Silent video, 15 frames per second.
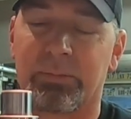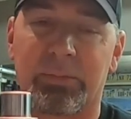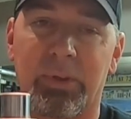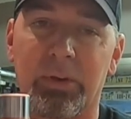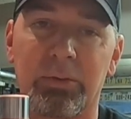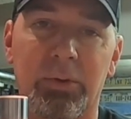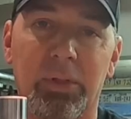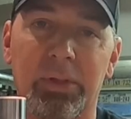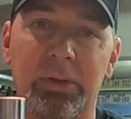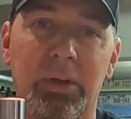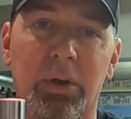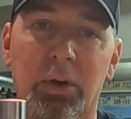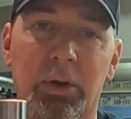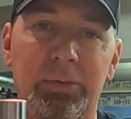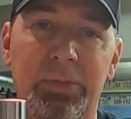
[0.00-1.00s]
didn't really
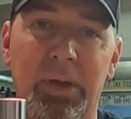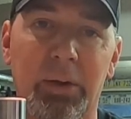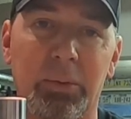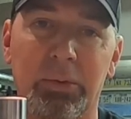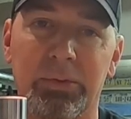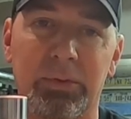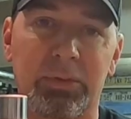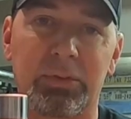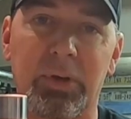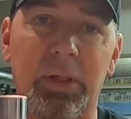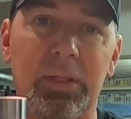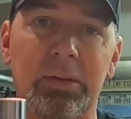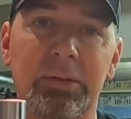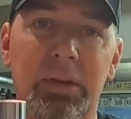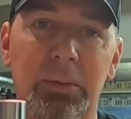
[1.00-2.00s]
know if that was a
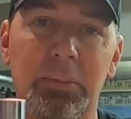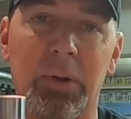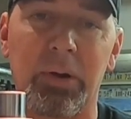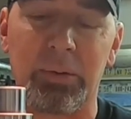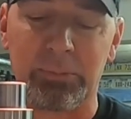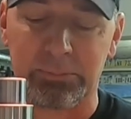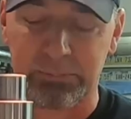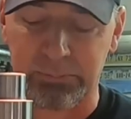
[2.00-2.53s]
solid number.